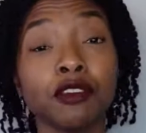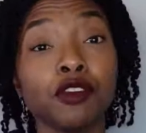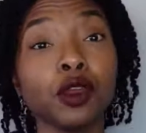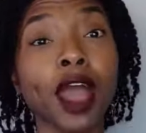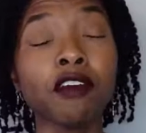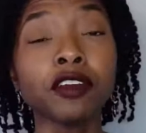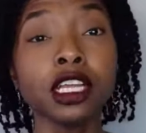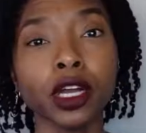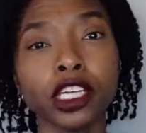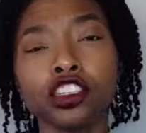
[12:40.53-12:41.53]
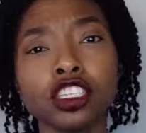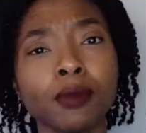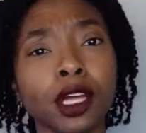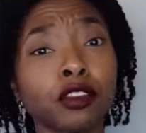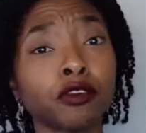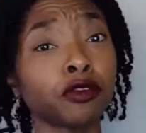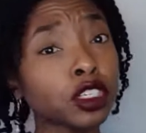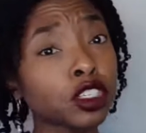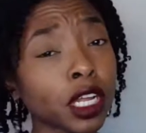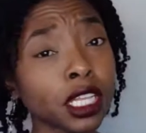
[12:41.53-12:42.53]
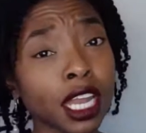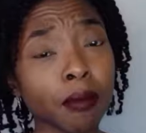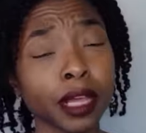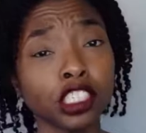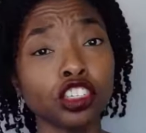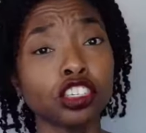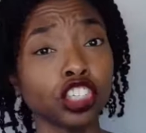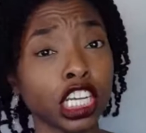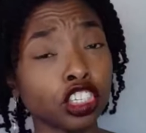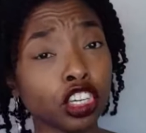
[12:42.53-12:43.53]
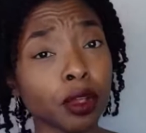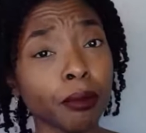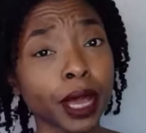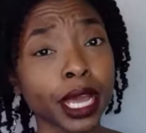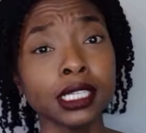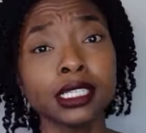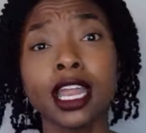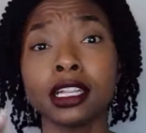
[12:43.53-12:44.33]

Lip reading: And if you have any questions about the first one that I mentioned, changing your mindset,